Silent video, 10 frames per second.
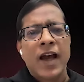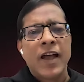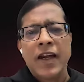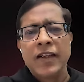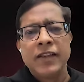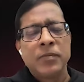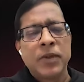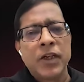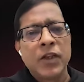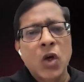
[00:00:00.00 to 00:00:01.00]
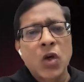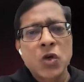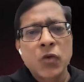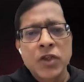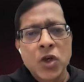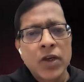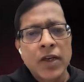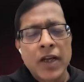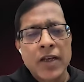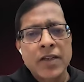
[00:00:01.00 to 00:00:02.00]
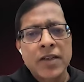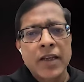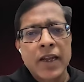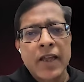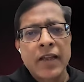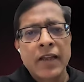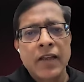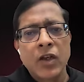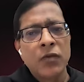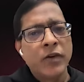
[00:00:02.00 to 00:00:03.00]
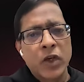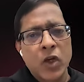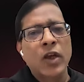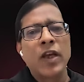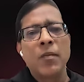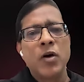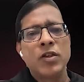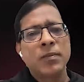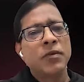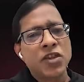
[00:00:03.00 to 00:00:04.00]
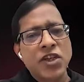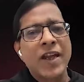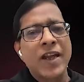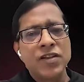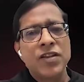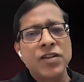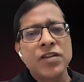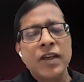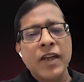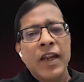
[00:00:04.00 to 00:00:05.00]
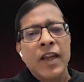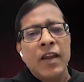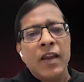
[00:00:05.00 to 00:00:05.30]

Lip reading: I had a talk show with John Nahas, and we were talking about some of the challenges